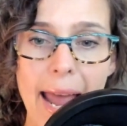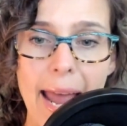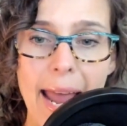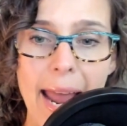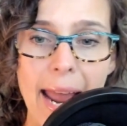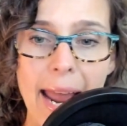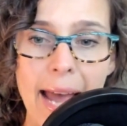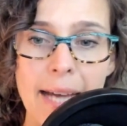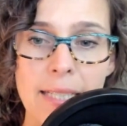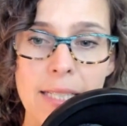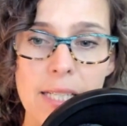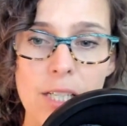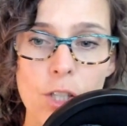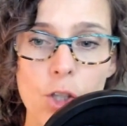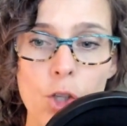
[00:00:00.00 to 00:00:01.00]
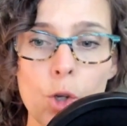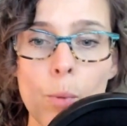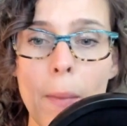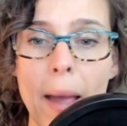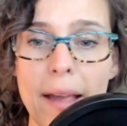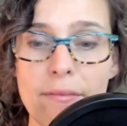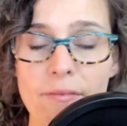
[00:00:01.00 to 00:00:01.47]
And you
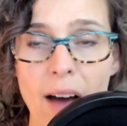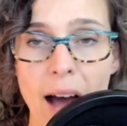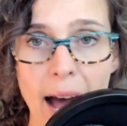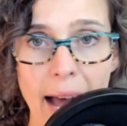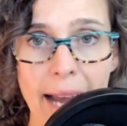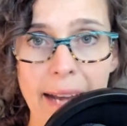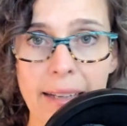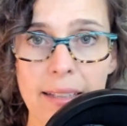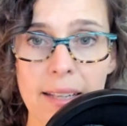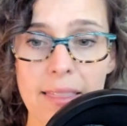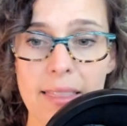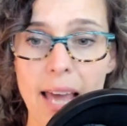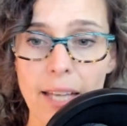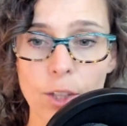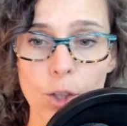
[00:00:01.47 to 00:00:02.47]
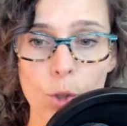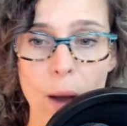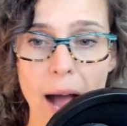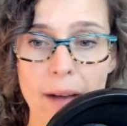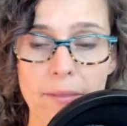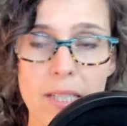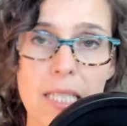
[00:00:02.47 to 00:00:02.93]
may find that you
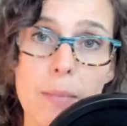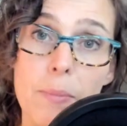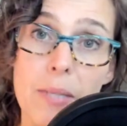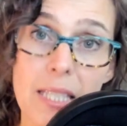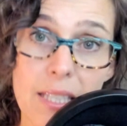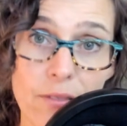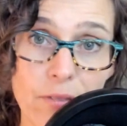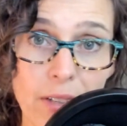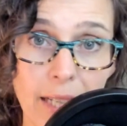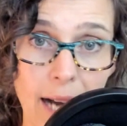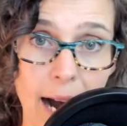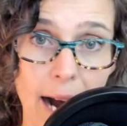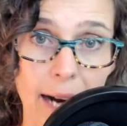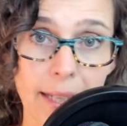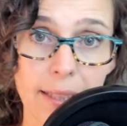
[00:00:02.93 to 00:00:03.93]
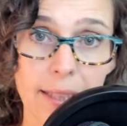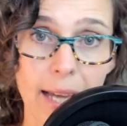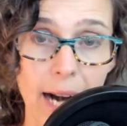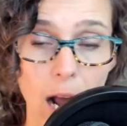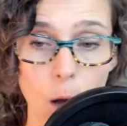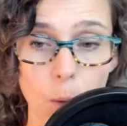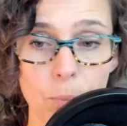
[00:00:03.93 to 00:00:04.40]
have a specific guide that
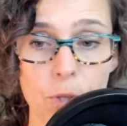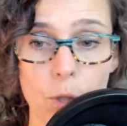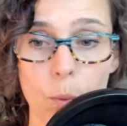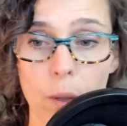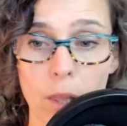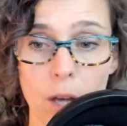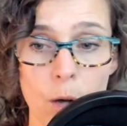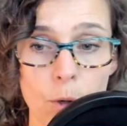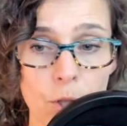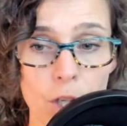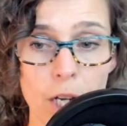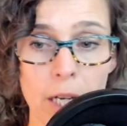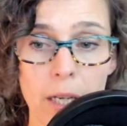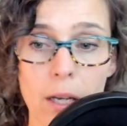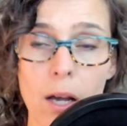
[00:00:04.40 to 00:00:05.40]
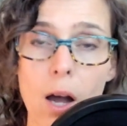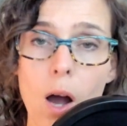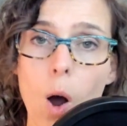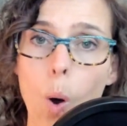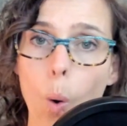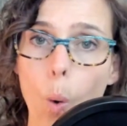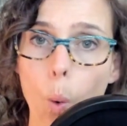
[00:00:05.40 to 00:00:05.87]
helps you with coaching
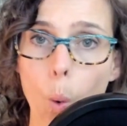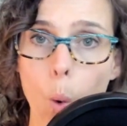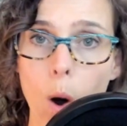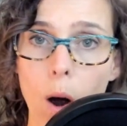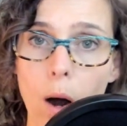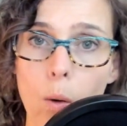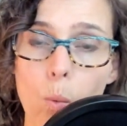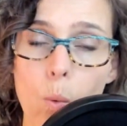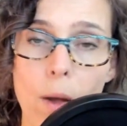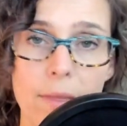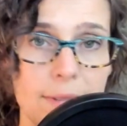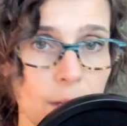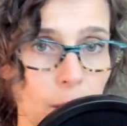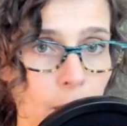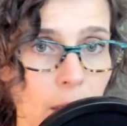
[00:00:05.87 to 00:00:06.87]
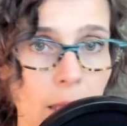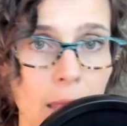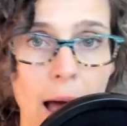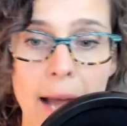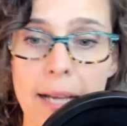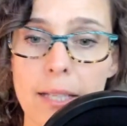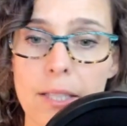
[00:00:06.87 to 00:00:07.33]
or with certain
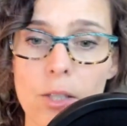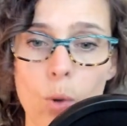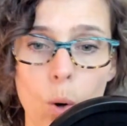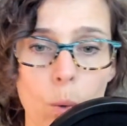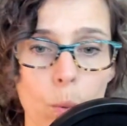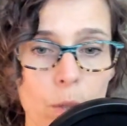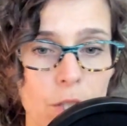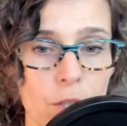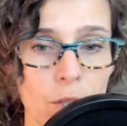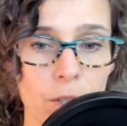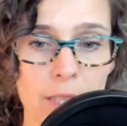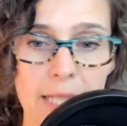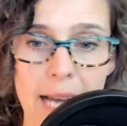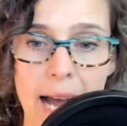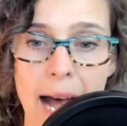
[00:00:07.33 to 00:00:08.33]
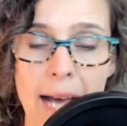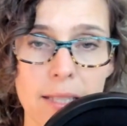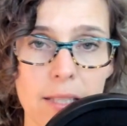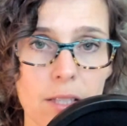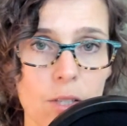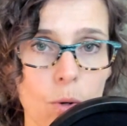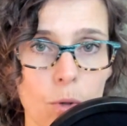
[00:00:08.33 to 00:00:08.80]
clients or with certain
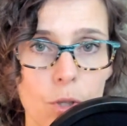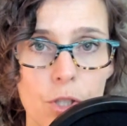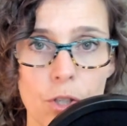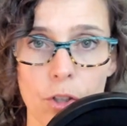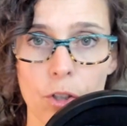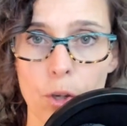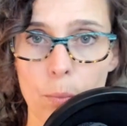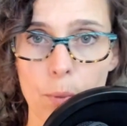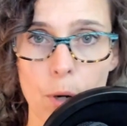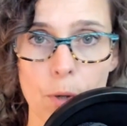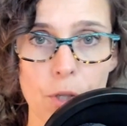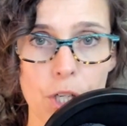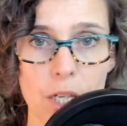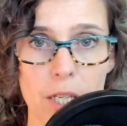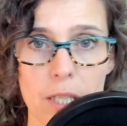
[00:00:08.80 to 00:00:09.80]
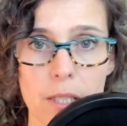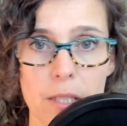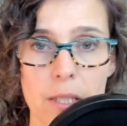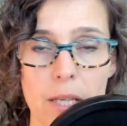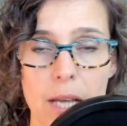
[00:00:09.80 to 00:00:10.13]
tasks or certain approaches.